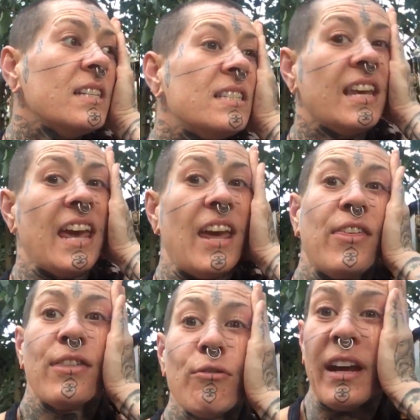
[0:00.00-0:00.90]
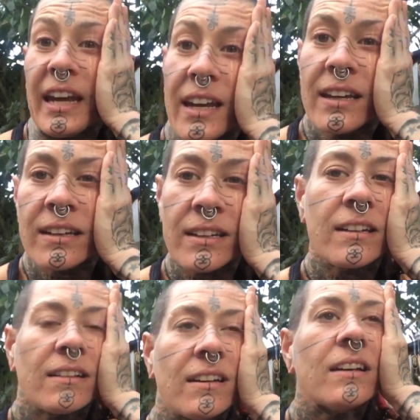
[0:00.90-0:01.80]
Day three
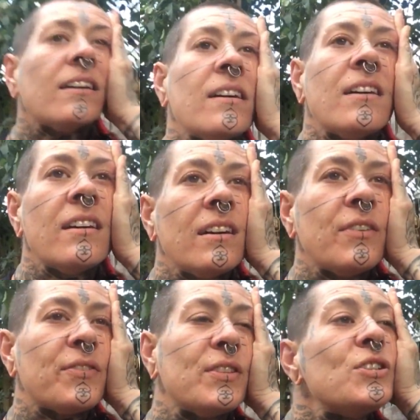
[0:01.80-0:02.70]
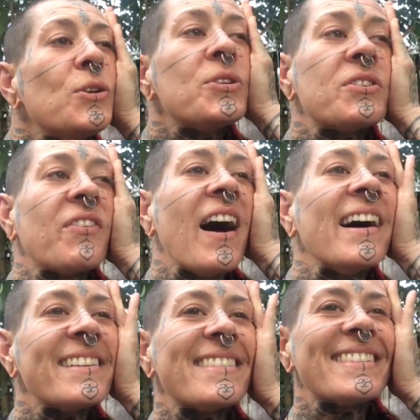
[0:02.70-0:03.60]
of the juice
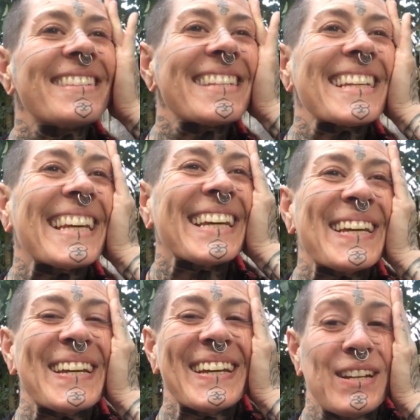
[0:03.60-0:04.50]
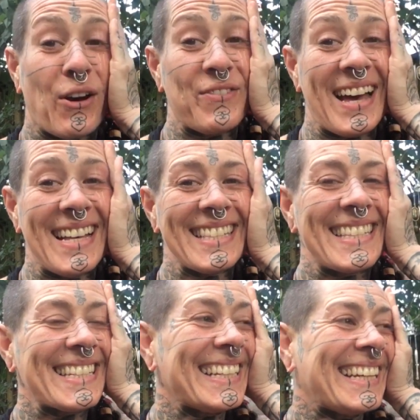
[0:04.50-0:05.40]
fast. Not fast.